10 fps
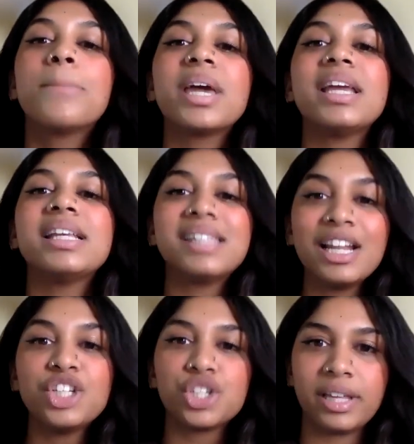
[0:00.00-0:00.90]
But
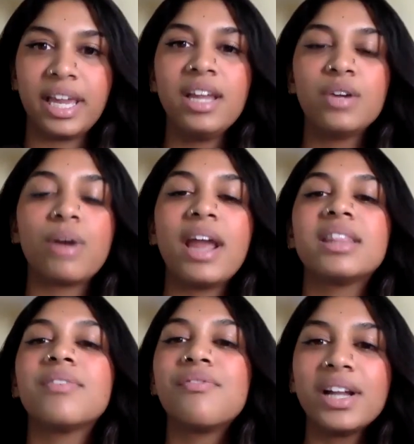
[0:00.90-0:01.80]
essentially, right, the